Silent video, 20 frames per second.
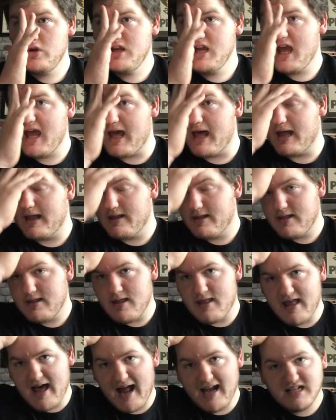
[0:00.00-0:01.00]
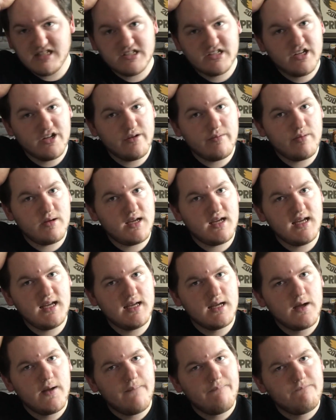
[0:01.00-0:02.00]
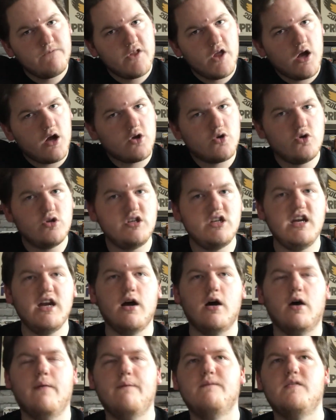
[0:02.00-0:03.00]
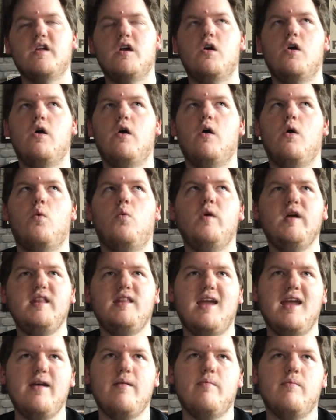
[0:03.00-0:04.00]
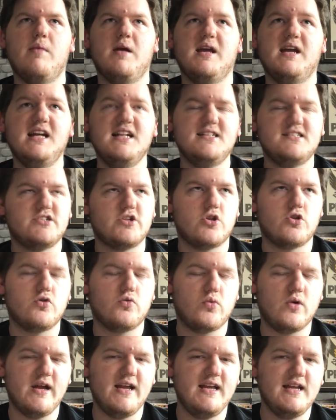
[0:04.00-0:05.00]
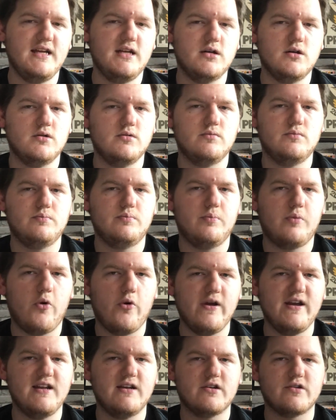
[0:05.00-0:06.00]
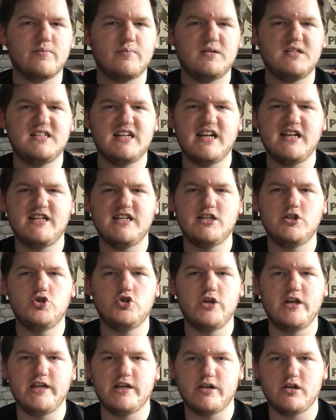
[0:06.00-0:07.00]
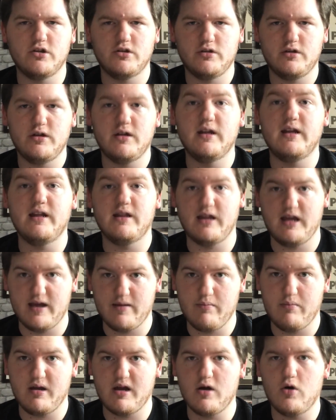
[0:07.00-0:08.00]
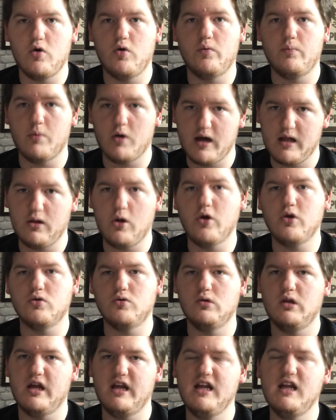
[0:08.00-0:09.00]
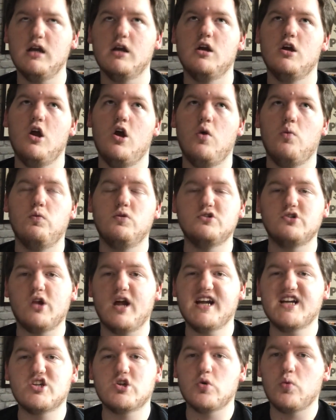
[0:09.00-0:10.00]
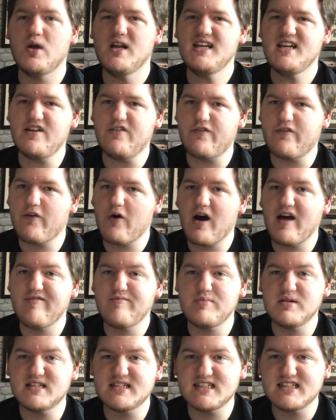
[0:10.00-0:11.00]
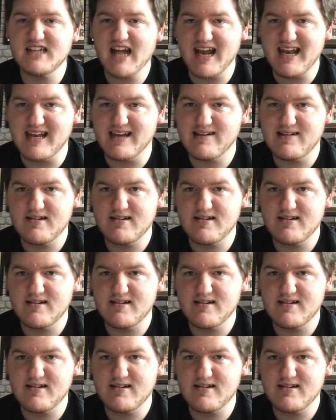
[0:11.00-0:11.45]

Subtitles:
yeah, that is going to be a good year. With him, his 3-point percentage in the NBL, my local league, was like 25%.